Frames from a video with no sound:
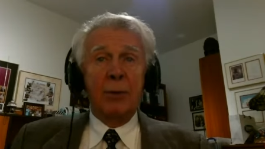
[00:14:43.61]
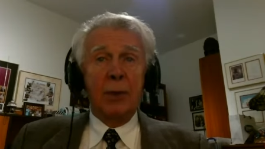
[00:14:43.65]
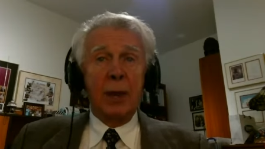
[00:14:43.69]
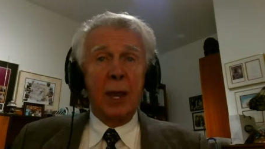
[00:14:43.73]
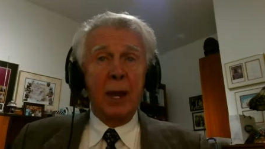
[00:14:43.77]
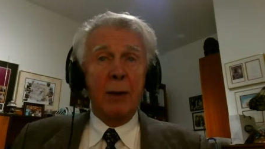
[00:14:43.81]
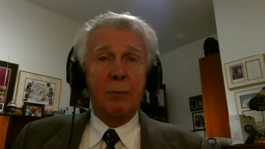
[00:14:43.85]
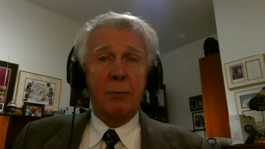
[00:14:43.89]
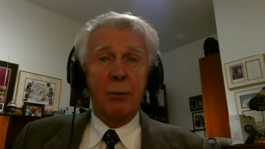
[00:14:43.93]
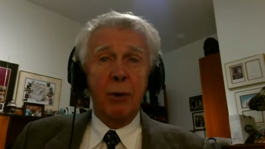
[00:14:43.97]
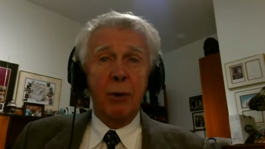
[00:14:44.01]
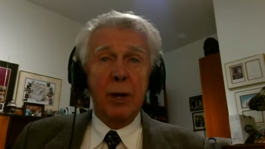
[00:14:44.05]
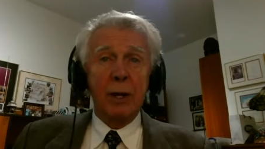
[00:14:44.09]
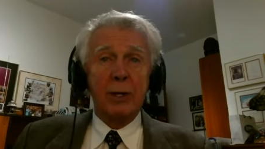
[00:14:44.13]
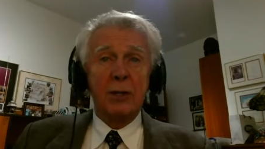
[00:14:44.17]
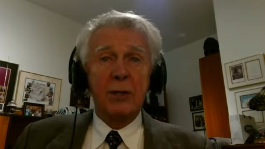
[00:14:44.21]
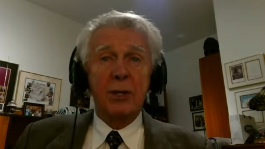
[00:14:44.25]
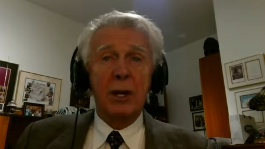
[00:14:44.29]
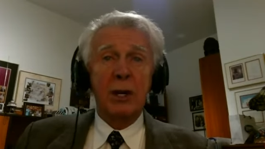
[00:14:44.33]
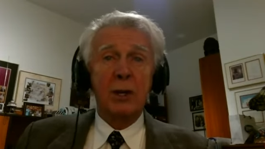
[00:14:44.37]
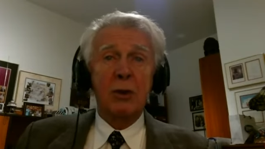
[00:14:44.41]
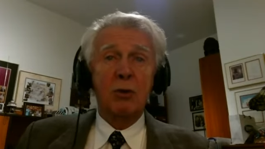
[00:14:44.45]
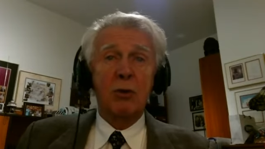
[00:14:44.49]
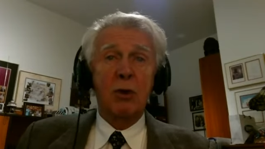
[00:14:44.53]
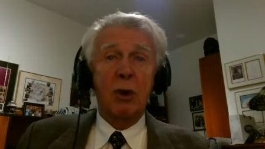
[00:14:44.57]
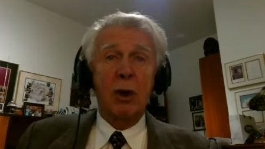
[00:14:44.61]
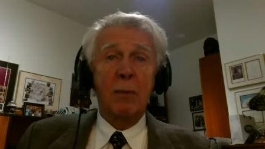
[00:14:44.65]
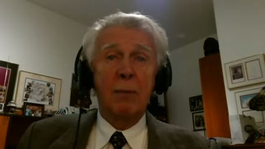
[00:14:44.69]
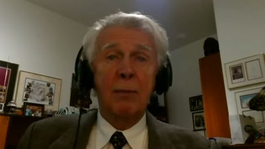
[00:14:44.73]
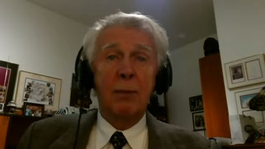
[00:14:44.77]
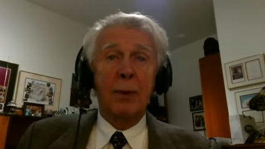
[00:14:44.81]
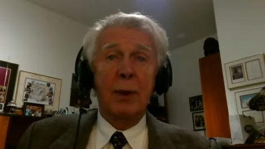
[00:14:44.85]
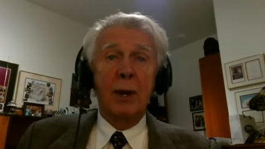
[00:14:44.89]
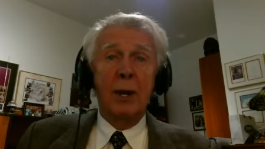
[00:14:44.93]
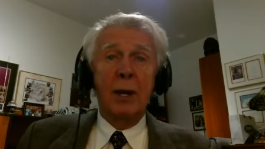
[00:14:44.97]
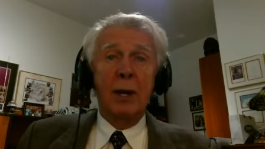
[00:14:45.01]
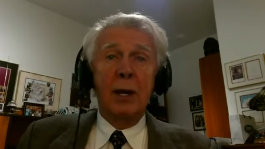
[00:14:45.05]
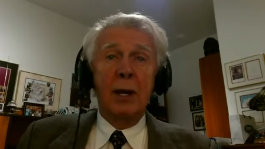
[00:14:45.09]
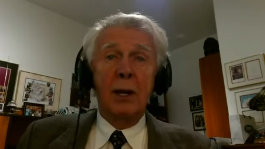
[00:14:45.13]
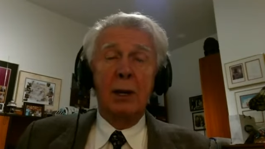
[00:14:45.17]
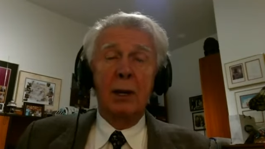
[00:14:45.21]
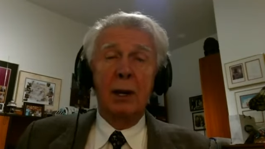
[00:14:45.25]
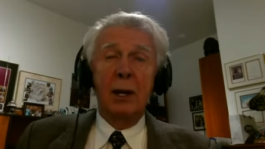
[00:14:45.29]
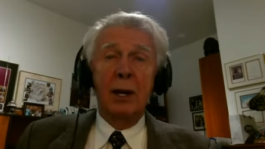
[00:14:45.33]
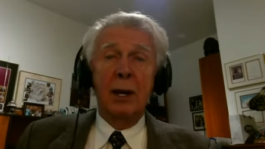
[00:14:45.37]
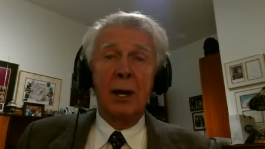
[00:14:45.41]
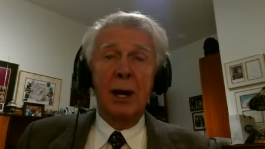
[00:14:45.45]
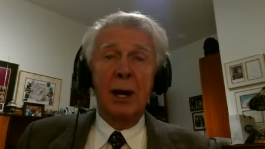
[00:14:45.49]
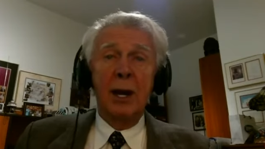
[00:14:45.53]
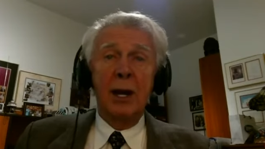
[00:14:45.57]
that President Trump
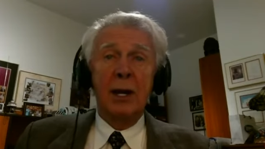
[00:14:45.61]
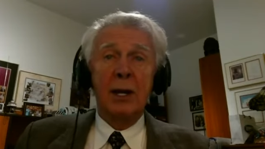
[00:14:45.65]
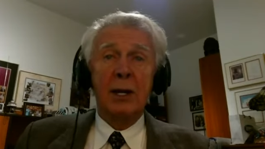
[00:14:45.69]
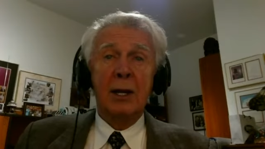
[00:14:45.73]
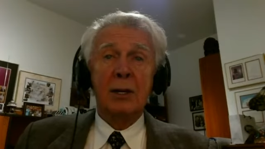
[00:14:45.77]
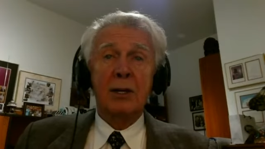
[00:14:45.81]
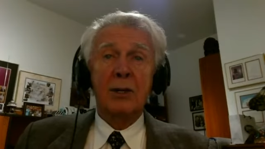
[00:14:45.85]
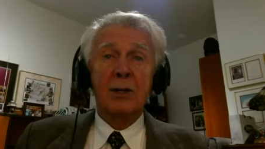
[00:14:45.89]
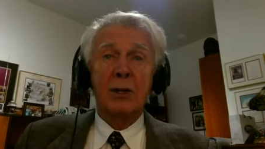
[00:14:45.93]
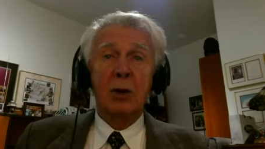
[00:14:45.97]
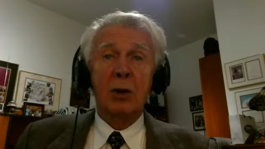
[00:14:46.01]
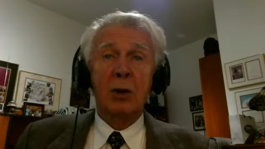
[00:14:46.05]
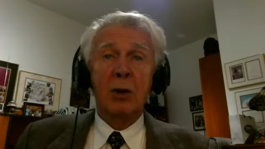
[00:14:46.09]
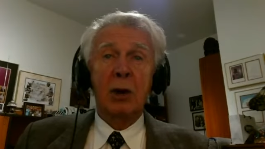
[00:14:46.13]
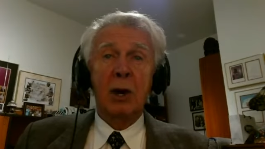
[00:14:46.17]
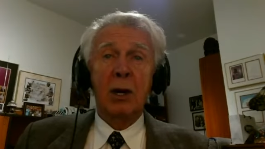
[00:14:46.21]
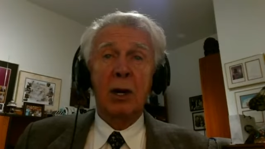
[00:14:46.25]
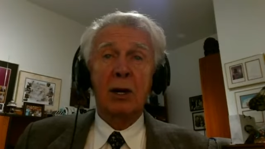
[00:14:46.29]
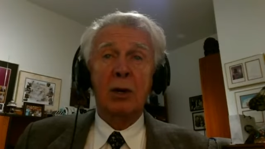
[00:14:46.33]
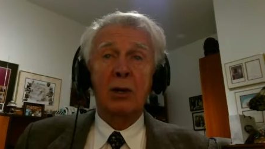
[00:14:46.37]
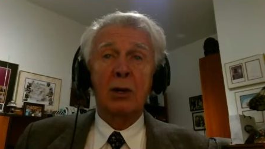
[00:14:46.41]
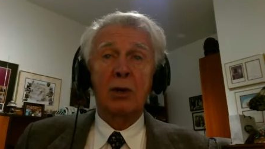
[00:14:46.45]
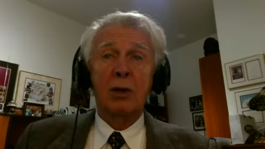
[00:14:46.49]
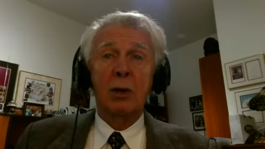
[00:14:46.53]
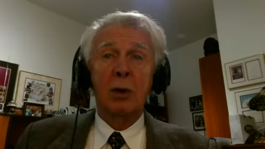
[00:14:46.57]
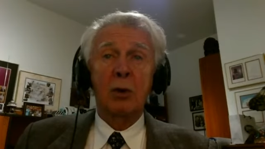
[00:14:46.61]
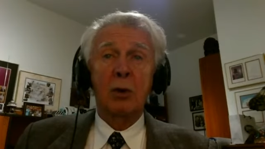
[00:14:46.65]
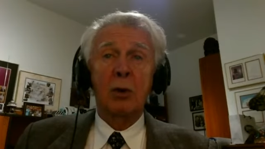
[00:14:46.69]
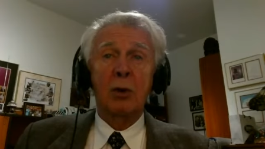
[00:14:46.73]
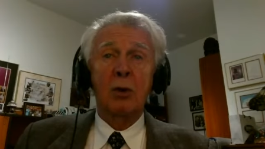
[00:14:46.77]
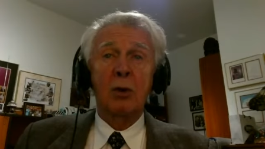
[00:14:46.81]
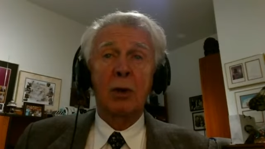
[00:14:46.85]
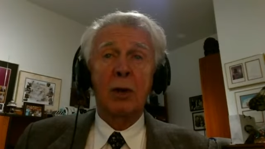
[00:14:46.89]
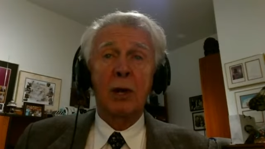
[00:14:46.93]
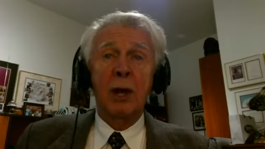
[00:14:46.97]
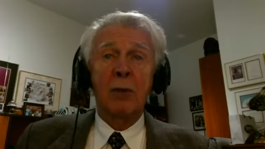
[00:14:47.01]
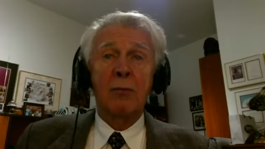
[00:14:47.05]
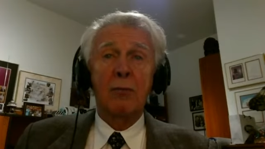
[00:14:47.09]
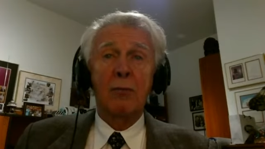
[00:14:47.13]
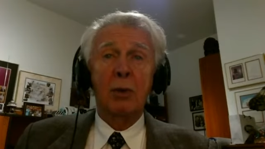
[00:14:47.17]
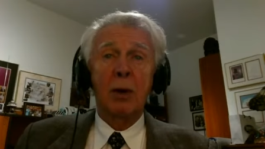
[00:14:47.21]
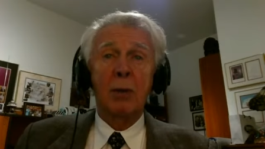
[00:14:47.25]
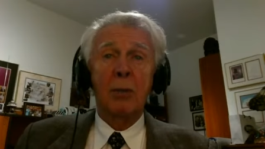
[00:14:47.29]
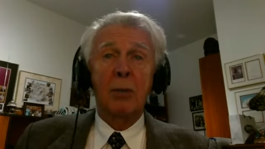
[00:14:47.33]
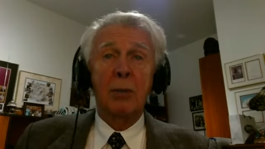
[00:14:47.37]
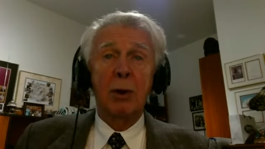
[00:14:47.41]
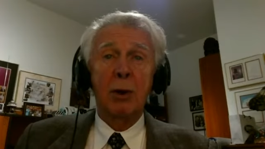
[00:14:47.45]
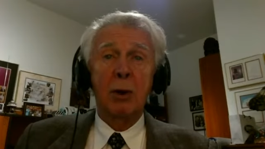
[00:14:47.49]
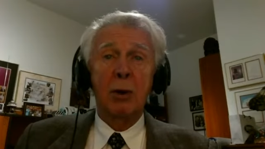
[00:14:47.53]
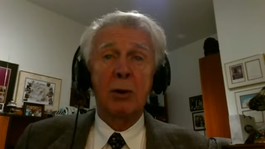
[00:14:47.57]
led a historic total government
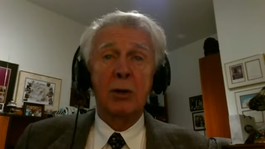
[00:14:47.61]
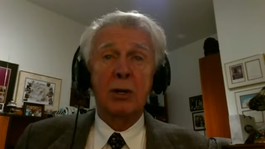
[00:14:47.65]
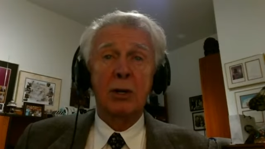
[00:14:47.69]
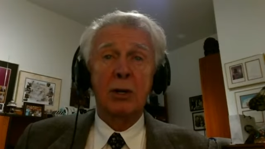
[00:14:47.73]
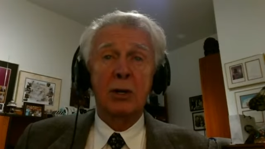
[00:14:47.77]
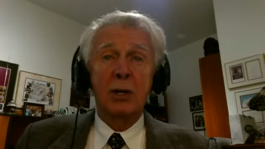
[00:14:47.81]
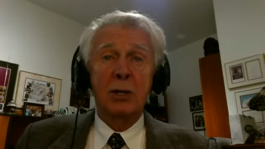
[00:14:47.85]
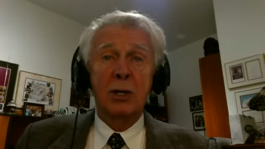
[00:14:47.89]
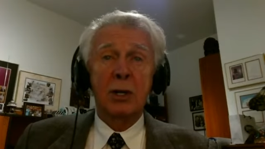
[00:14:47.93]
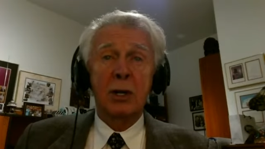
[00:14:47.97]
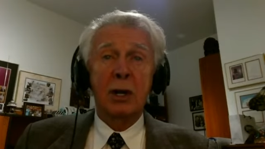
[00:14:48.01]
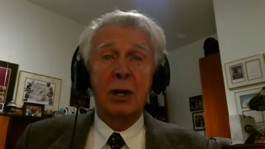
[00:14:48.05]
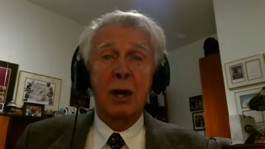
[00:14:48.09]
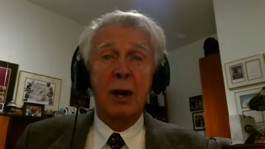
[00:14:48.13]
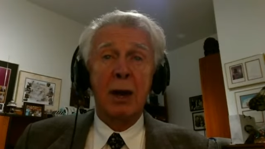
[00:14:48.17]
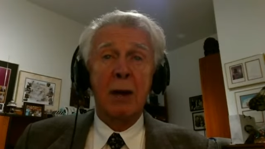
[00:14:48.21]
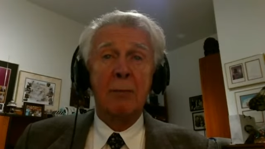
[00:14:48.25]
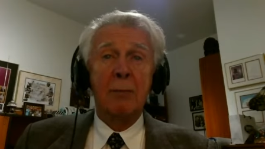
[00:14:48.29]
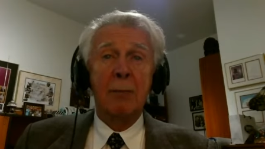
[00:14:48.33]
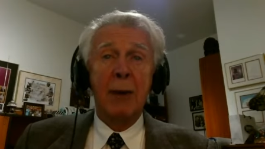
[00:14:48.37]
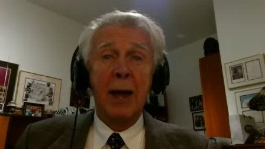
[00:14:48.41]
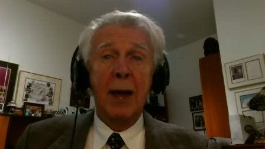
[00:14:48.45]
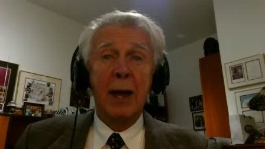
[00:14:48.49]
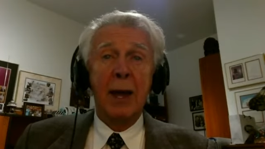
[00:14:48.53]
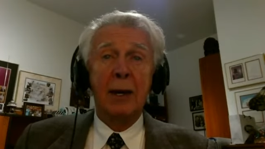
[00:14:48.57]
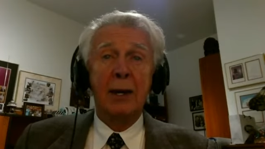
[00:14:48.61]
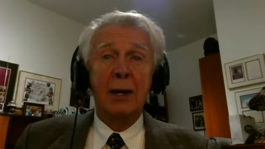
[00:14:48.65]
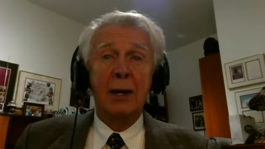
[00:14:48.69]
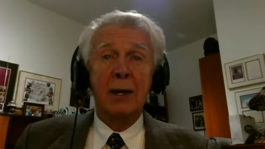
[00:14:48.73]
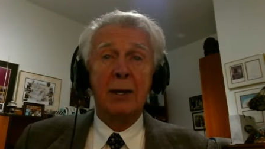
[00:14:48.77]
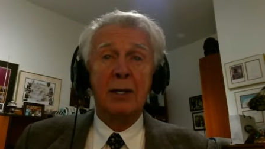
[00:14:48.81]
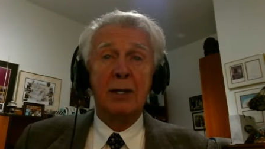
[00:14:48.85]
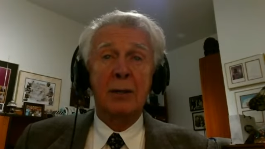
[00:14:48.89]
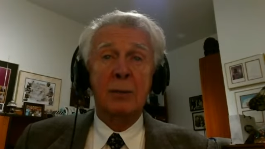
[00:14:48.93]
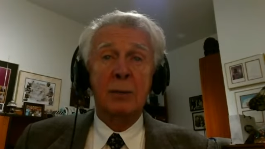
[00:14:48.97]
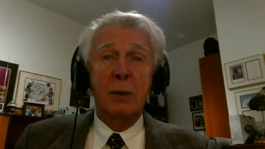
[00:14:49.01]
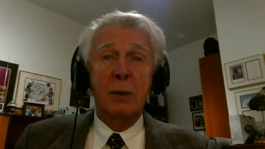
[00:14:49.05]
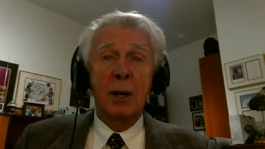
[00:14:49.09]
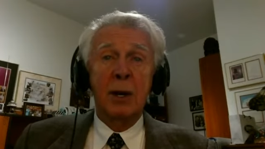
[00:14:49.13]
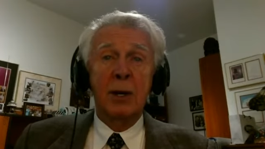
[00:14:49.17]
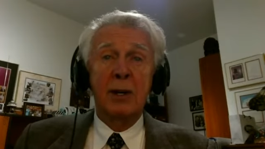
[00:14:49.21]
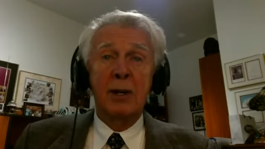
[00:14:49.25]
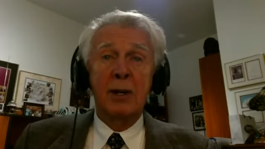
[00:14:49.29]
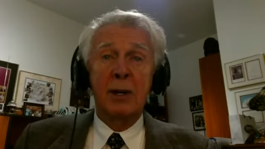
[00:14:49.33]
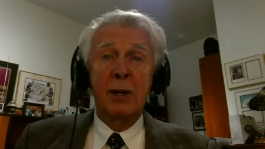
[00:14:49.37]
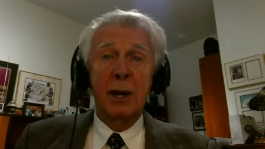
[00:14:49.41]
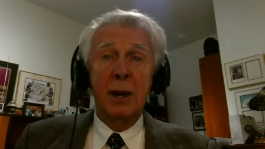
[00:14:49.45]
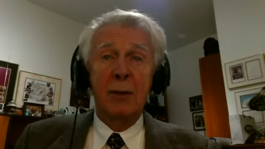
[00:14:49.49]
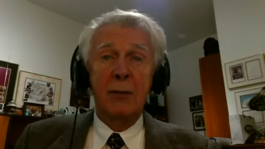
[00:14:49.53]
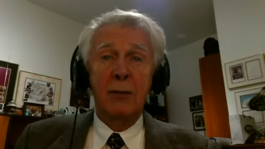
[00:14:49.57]
approach to combat this
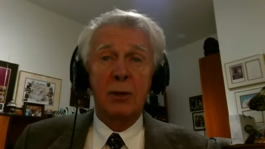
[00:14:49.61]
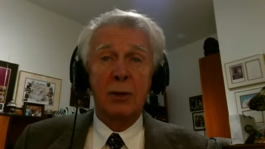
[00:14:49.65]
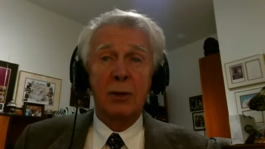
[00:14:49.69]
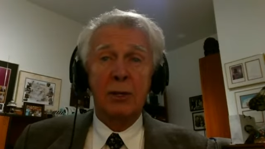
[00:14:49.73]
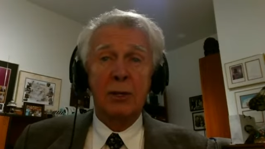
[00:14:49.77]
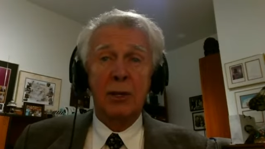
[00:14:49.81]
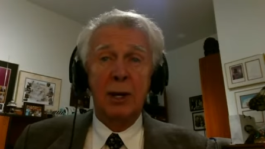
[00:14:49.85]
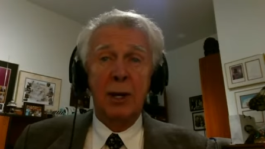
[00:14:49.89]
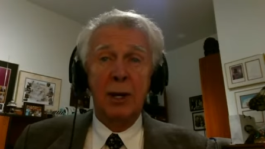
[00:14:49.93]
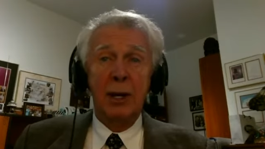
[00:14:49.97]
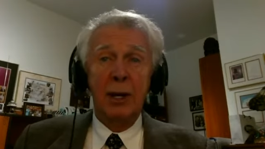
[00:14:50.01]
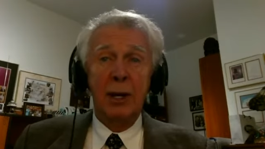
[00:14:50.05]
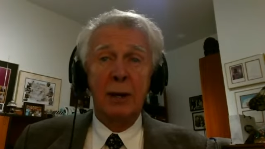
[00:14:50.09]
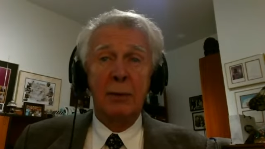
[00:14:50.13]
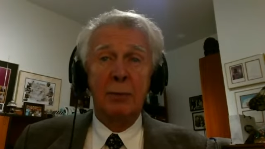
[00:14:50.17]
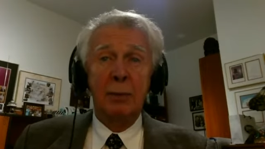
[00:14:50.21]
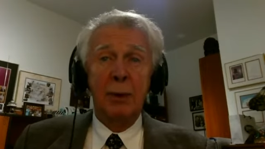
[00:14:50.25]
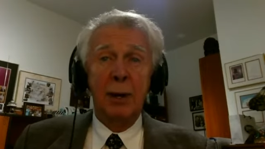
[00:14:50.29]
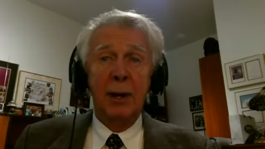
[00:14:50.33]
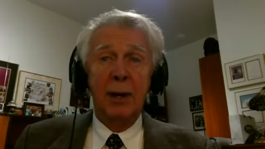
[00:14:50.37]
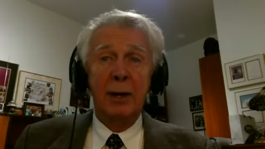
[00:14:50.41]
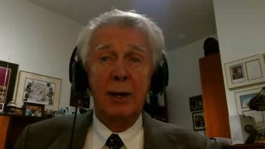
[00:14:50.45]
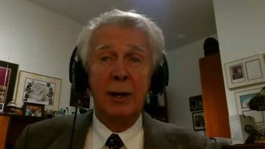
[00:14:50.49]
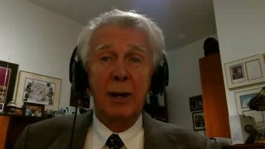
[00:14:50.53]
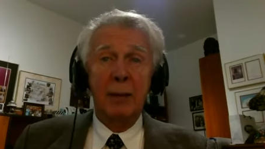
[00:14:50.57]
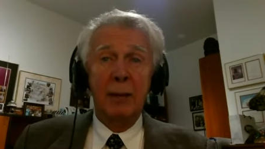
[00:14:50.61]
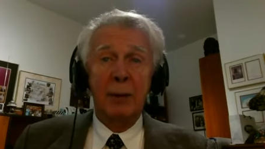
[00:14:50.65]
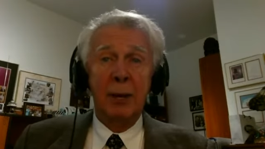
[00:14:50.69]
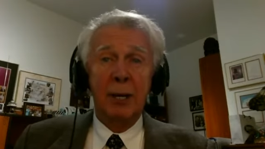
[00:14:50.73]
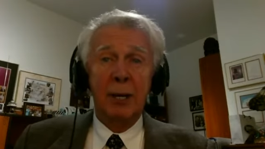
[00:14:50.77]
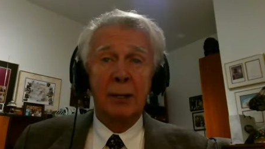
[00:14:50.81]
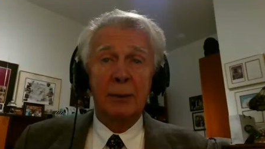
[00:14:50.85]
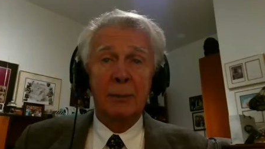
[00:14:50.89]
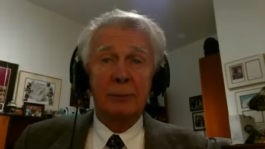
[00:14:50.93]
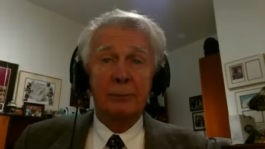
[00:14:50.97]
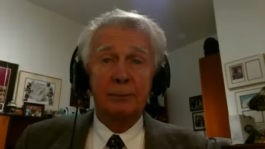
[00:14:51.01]
devastating pandemic.